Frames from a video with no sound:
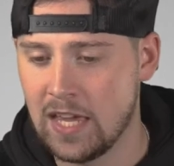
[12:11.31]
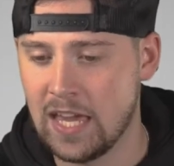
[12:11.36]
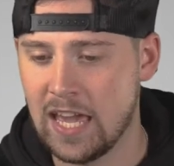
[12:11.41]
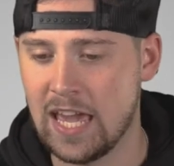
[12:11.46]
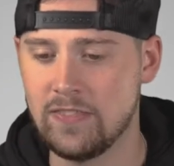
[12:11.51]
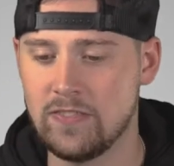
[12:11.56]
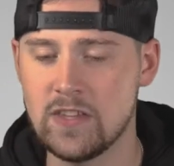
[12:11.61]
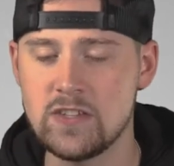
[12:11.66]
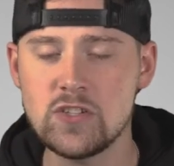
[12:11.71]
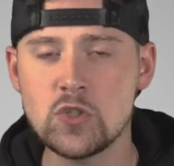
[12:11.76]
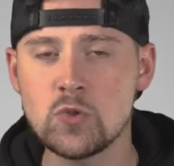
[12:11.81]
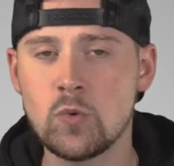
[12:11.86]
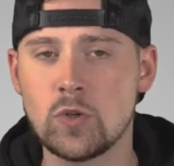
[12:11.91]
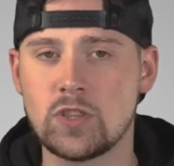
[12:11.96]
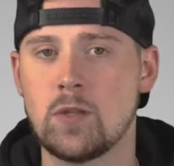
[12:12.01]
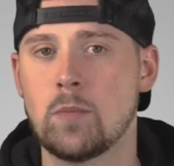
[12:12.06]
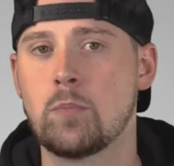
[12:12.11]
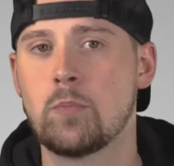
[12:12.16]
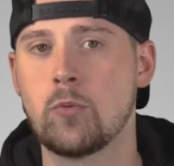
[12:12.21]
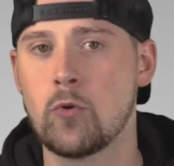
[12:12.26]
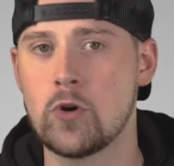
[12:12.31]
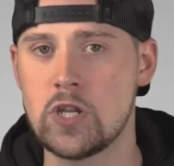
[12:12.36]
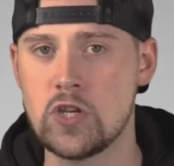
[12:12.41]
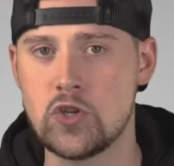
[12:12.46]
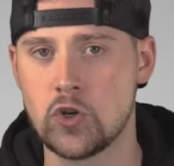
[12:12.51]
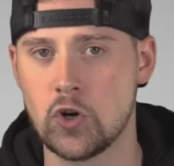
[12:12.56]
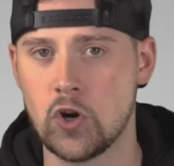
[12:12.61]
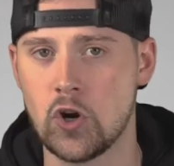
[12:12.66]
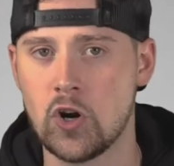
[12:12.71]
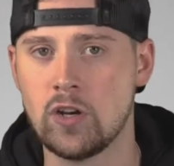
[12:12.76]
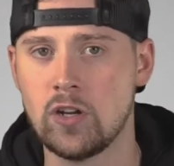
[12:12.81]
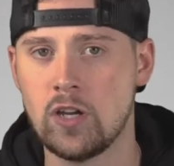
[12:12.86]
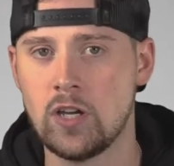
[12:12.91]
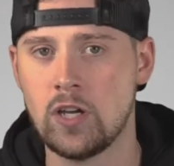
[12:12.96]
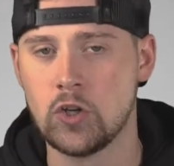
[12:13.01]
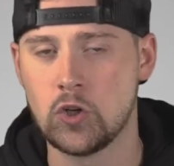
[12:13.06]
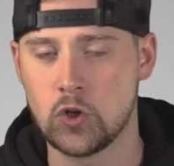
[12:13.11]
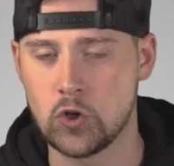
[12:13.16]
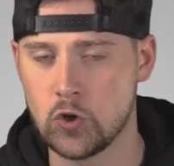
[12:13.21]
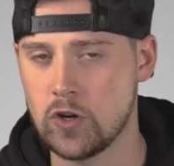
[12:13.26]
And this is what the preacher
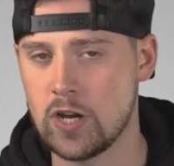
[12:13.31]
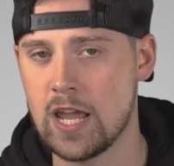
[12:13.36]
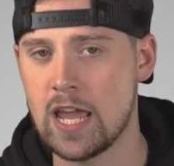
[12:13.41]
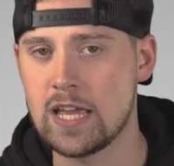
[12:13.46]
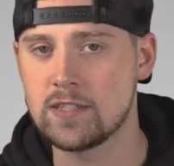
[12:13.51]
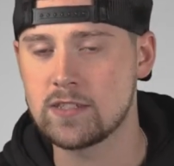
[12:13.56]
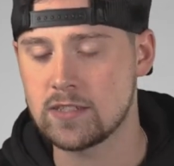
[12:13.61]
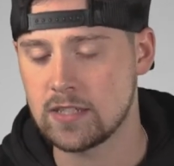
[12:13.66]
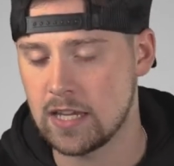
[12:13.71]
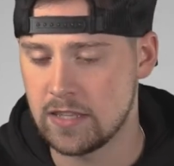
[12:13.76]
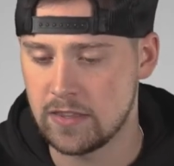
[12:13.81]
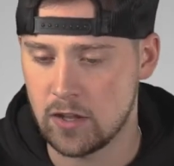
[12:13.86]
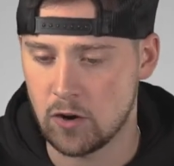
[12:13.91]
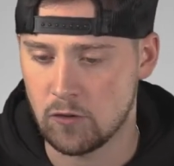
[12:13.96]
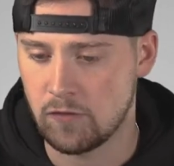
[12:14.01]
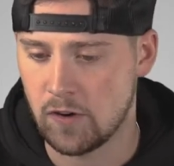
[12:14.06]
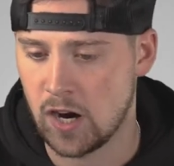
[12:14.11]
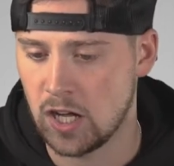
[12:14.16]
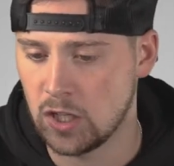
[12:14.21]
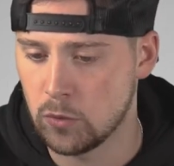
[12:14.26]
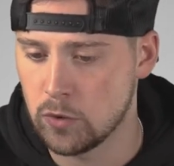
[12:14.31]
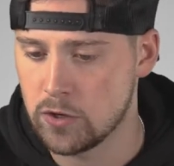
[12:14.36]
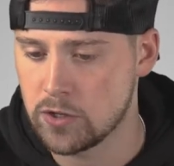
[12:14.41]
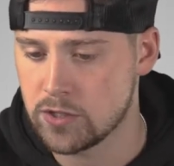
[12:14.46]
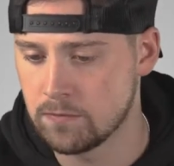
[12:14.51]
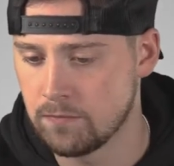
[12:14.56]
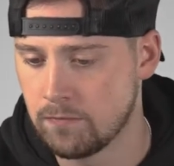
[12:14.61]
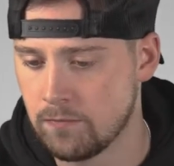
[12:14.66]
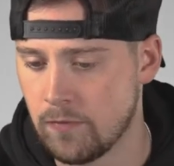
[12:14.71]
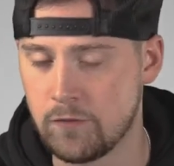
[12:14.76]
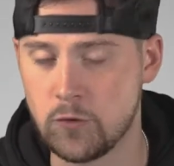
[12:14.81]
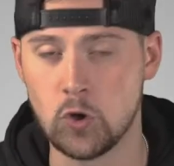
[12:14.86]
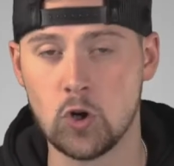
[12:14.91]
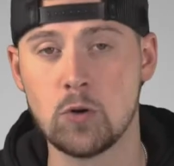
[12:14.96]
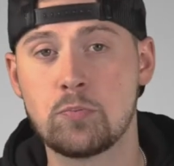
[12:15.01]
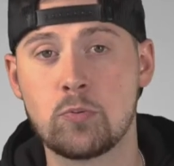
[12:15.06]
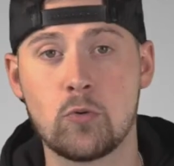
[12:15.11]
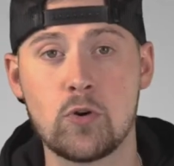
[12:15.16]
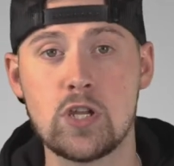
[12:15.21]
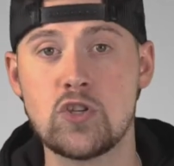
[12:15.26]
creates in their followers. If you're
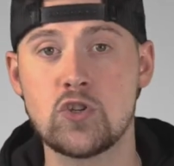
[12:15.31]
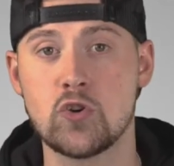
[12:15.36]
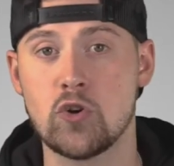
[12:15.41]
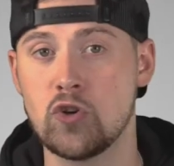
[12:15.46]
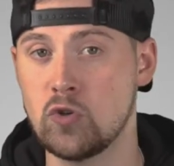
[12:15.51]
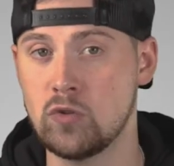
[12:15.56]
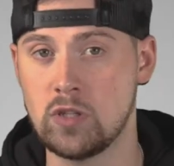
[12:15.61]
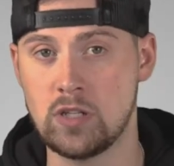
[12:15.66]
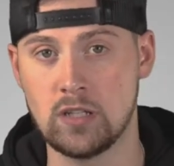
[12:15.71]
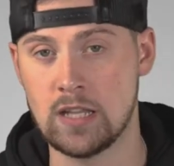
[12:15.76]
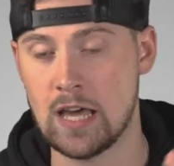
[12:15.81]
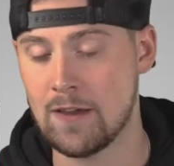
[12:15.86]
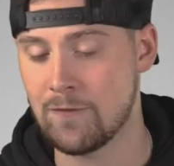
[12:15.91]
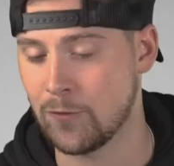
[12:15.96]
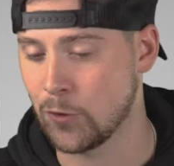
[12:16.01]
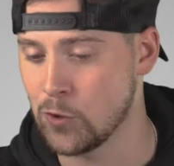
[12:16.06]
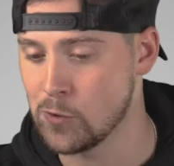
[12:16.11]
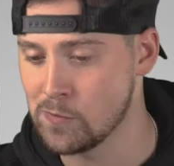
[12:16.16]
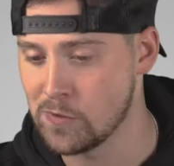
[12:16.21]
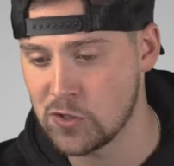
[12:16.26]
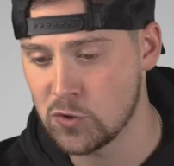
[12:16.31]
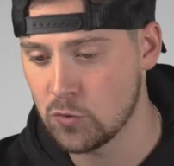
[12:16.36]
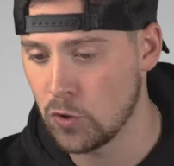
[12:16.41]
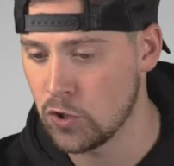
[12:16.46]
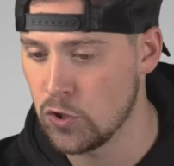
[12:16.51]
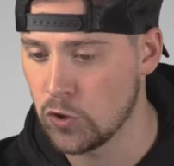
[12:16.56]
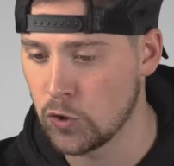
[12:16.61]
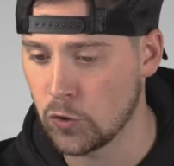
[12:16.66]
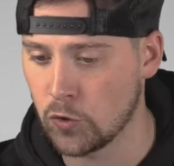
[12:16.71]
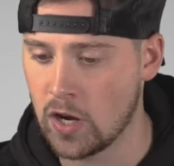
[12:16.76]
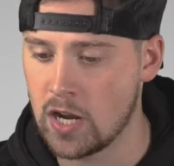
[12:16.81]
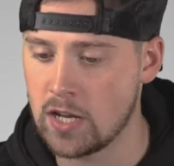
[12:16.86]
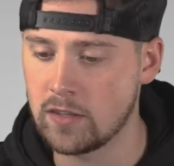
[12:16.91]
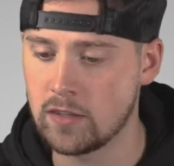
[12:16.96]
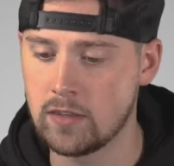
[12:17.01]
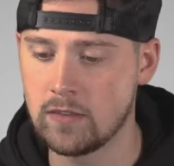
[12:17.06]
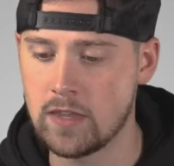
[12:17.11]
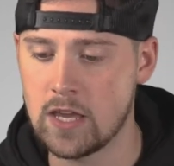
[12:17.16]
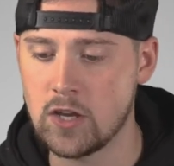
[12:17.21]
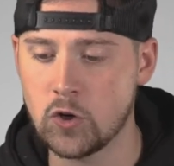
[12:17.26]
a preacher and you lead a life group, this is what you create.
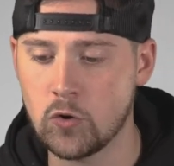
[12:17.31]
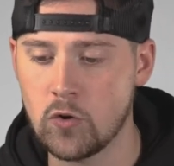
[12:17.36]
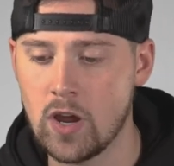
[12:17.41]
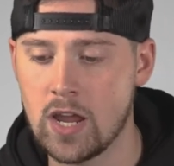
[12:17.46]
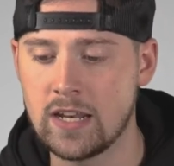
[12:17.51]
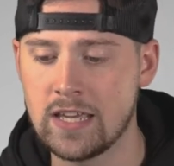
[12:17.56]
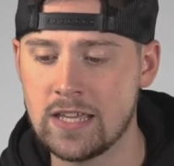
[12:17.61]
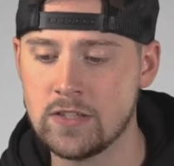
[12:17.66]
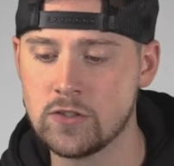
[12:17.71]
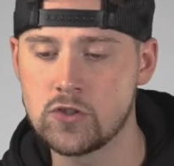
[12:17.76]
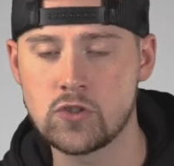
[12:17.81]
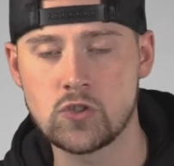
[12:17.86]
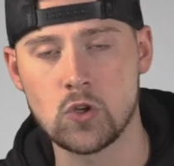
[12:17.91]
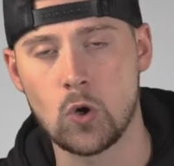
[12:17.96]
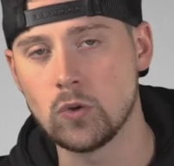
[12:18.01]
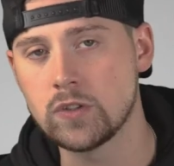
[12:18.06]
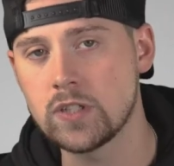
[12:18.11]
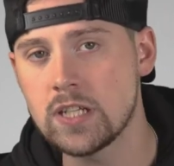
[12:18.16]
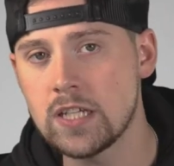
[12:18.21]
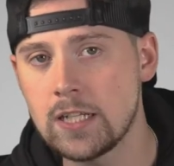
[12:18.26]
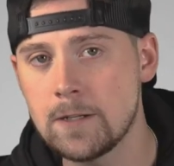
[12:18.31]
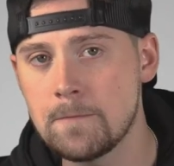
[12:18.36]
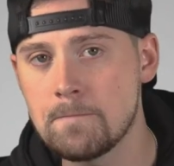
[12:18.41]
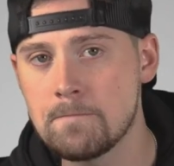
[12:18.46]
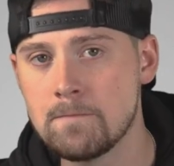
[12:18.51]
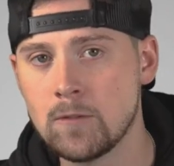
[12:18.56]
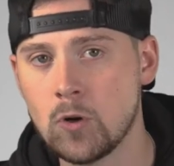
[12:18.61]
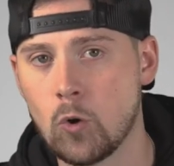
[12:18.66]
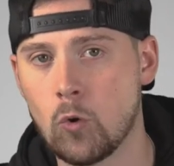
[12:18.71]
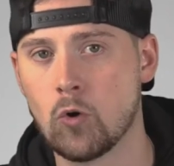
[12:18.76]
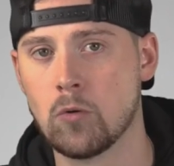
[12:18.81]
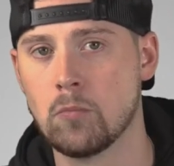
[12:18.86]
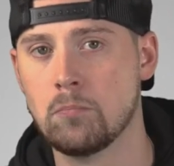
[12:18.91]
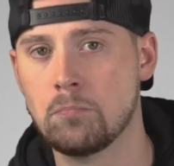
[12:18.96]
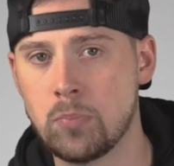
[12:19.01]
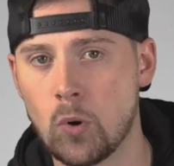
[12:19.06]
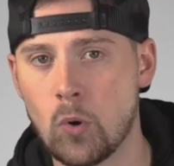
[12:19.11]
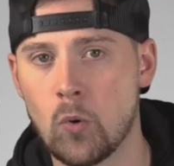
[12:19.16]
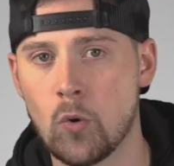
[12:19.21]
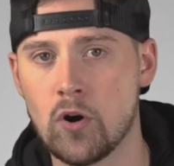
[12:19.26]
They create insulted or
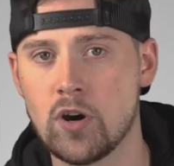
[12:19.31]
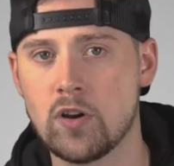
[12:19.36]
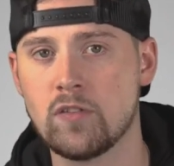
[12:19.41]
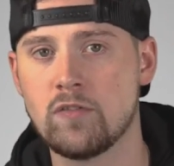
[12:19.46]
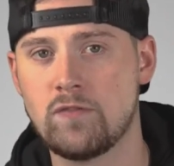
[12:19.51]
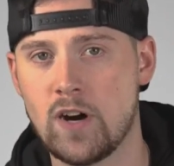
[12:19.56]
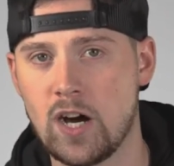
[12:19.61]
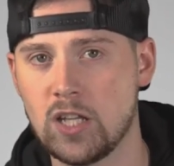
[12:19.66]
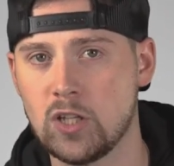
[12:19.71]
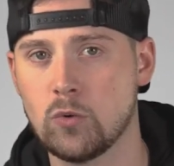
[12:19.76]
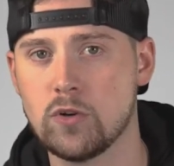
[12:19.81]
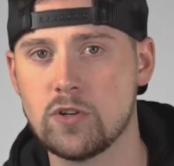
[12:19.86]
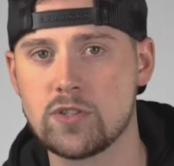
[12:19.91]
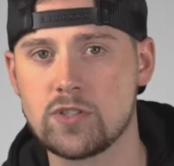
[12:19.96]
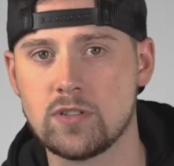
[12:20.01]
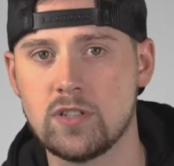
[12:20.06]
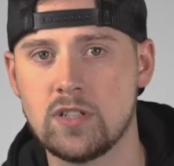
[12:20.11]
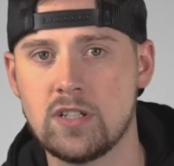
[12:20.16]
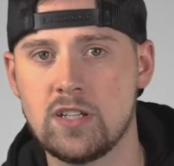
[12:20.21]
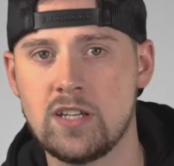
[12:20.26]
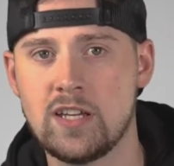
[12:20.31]
bored followers.